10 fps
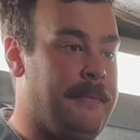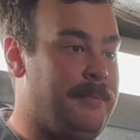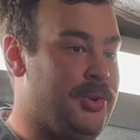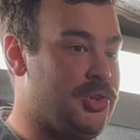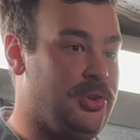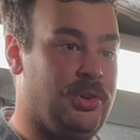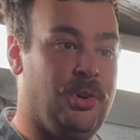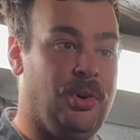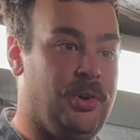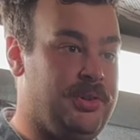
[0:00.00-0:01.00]
which could
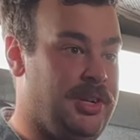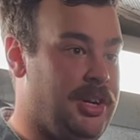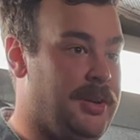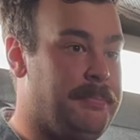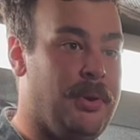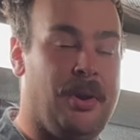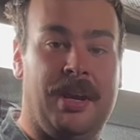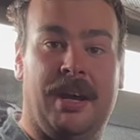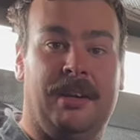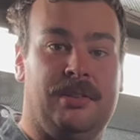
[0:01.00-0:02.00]
cause, you could burn
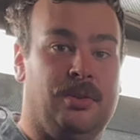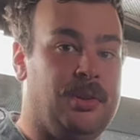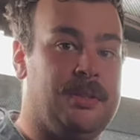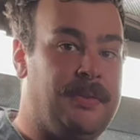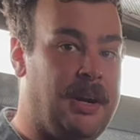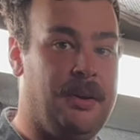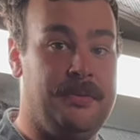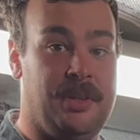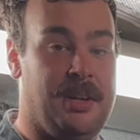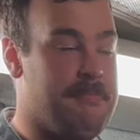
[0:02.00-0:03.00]
out exhaust
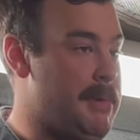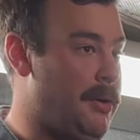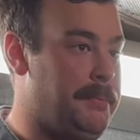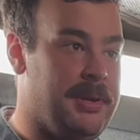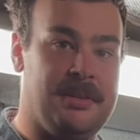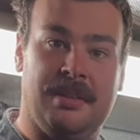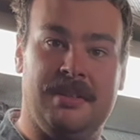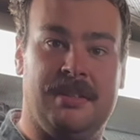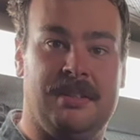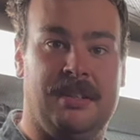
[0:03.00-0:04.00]
valves, you can melt
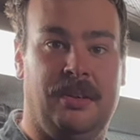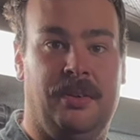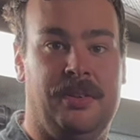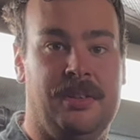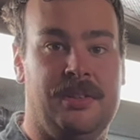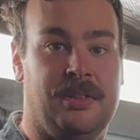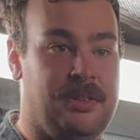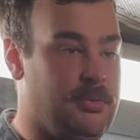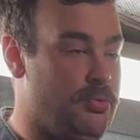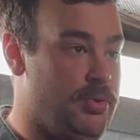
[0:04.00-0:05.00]
pistons to cylinders on
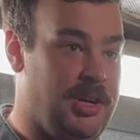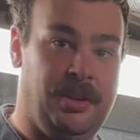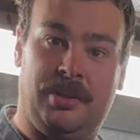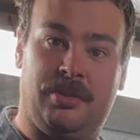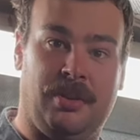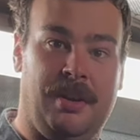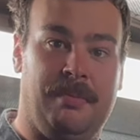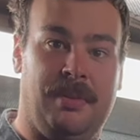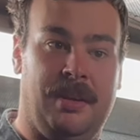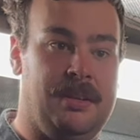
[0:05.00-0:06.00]
the real extreme
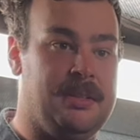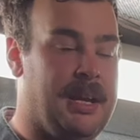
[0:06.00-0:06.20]
things.